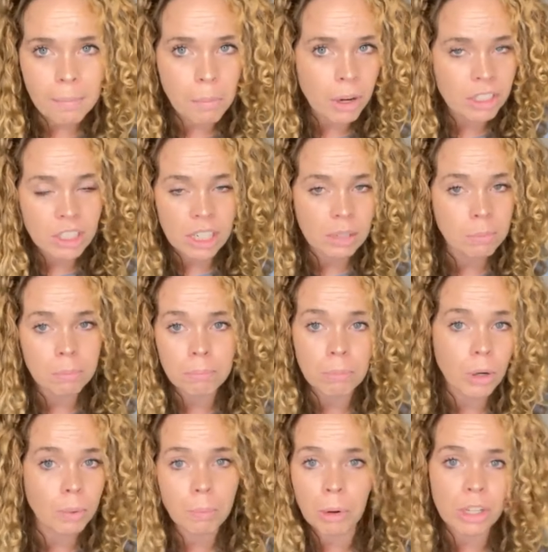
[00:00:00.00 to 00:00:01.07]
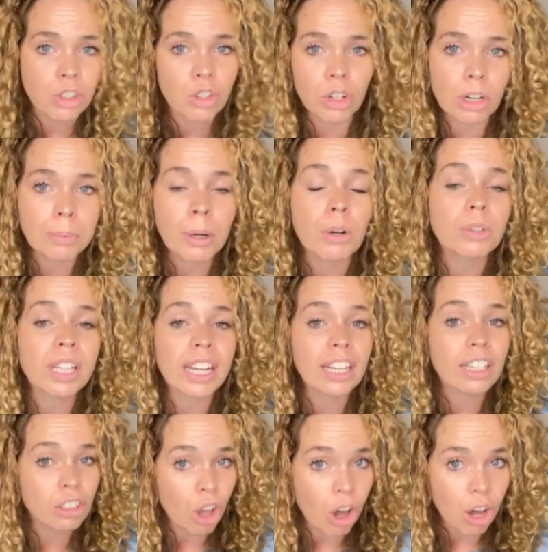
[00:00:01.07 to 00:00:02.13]
moisture or
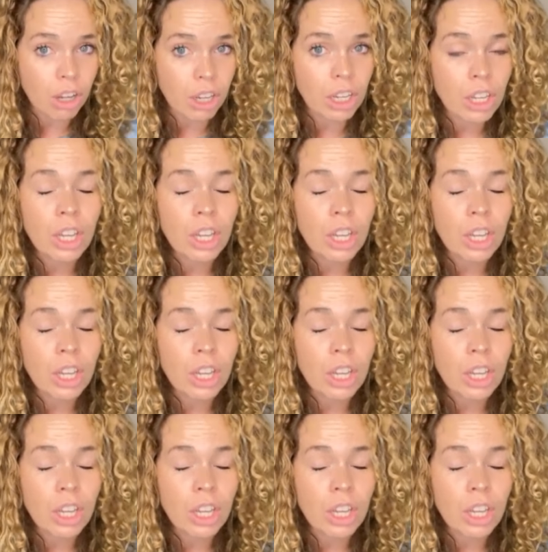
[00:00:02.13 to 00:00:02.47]
protein long.